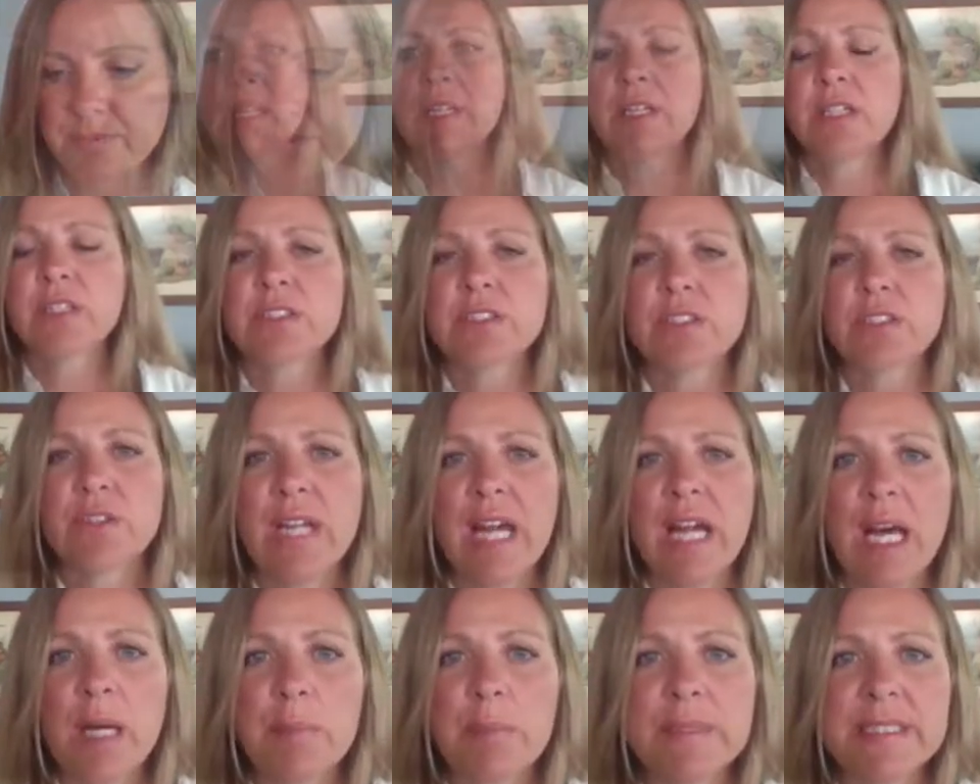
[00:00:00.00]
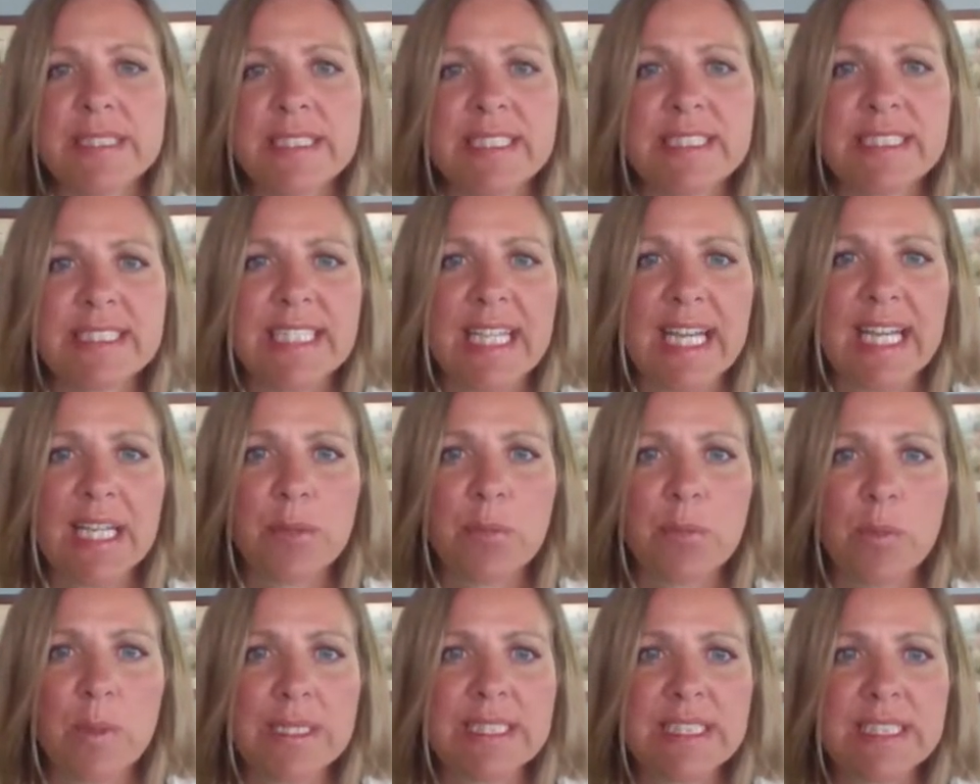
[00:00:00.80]
So, to help us decide
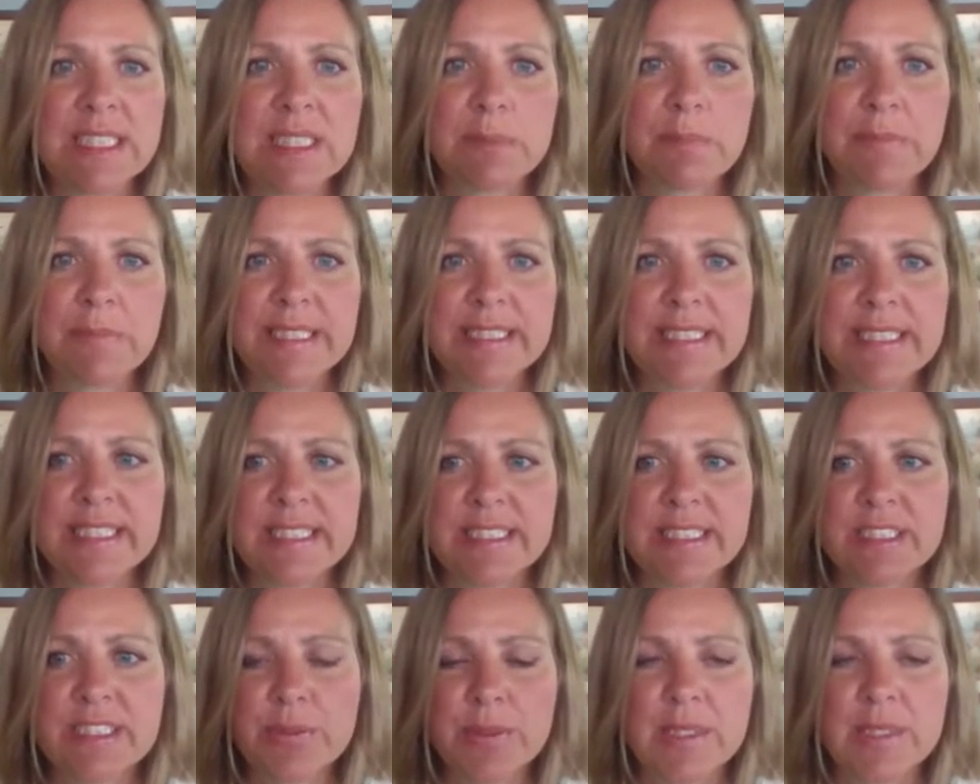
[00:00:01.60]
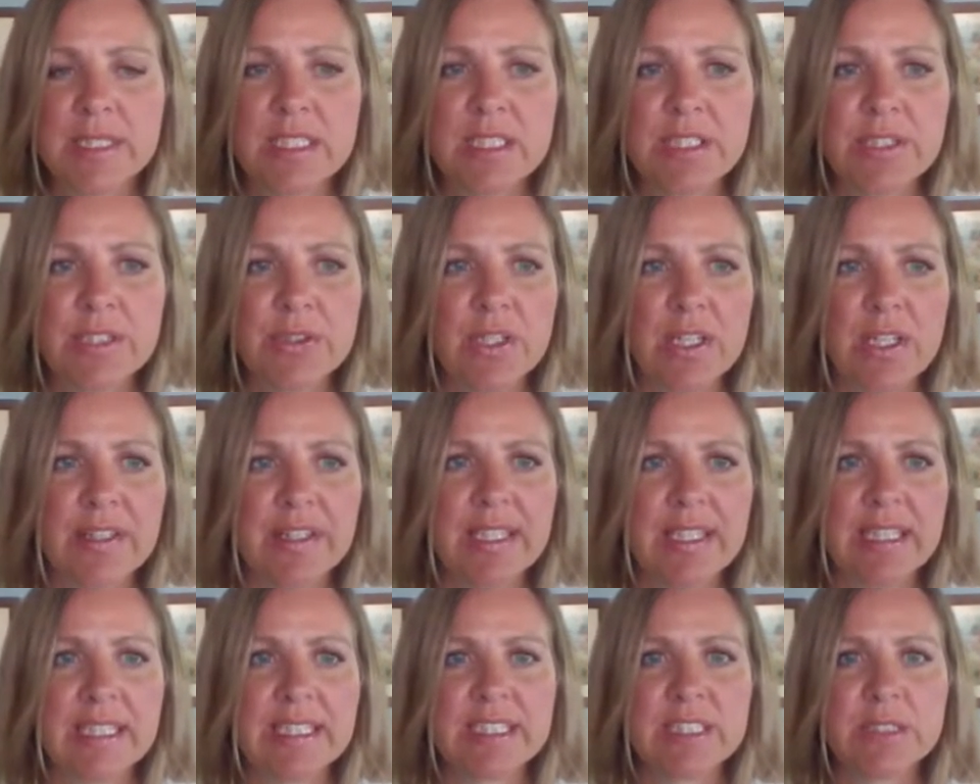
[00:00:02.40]
what species to include on
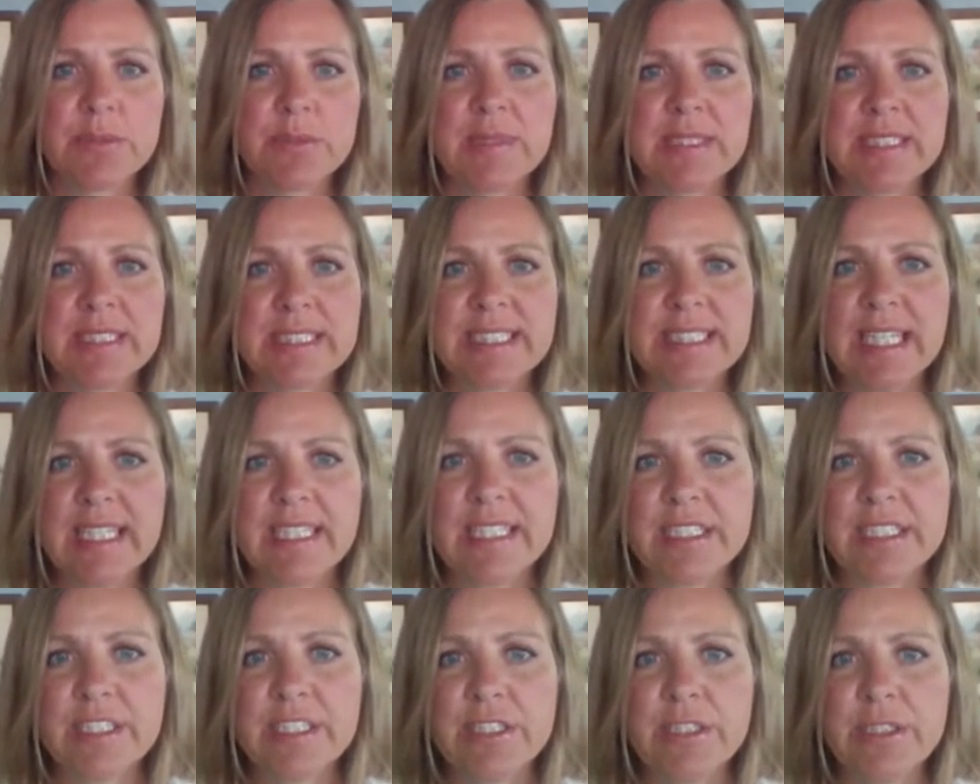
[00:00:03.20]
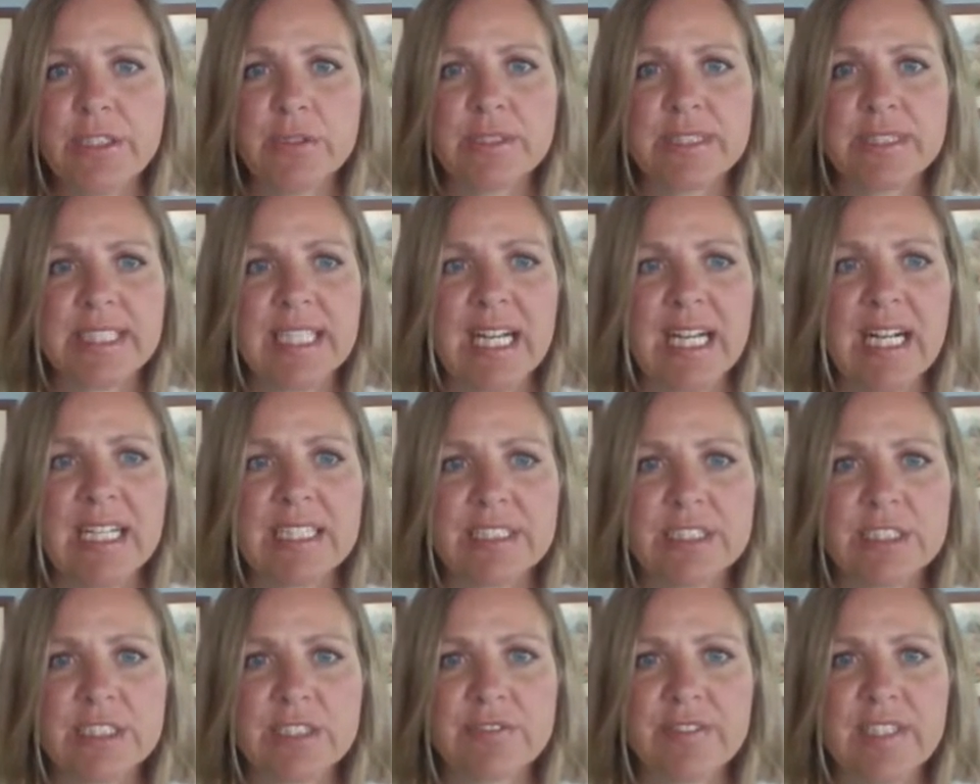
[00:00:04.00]
the list, we decided to use a
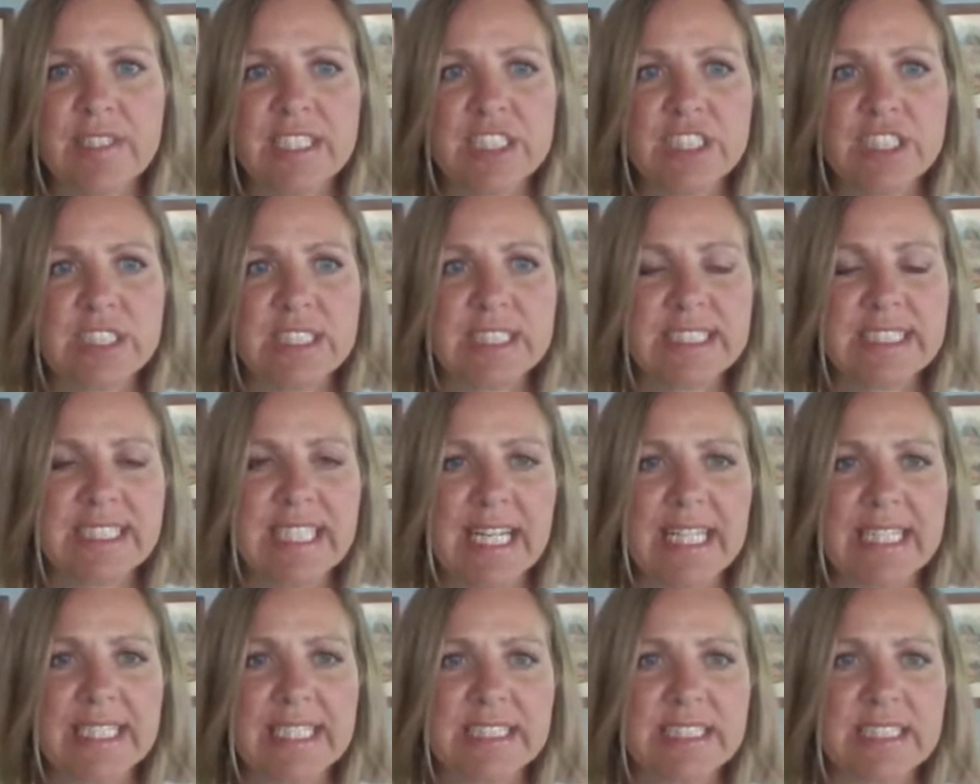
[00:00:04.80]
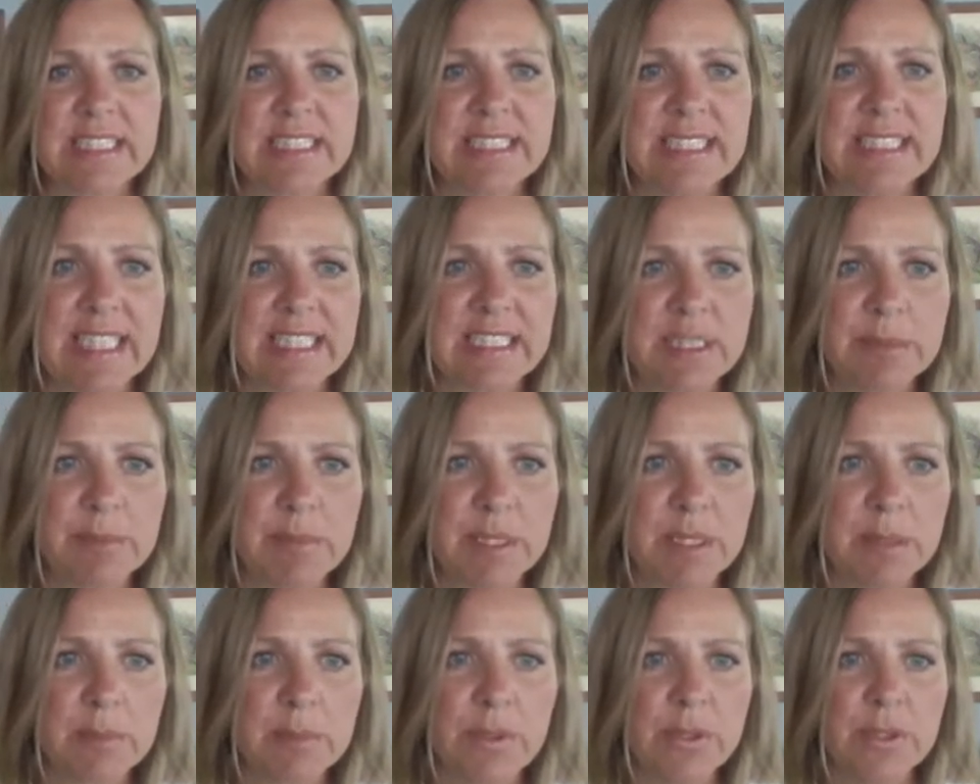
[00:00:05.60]
conservation status
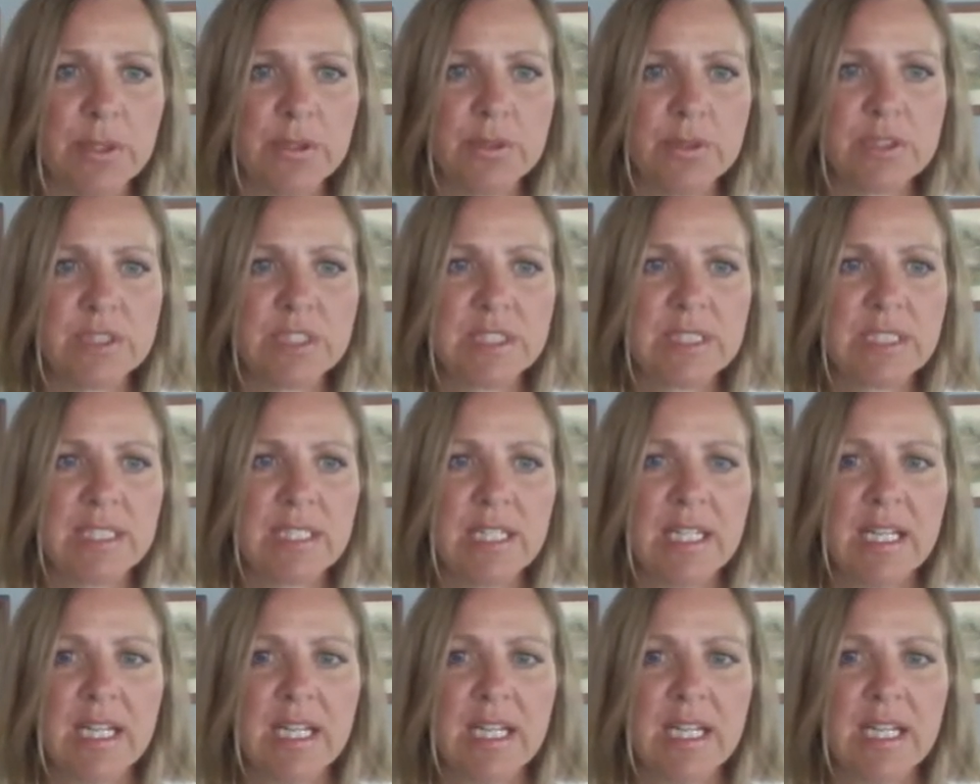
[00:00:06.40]
assessment approach.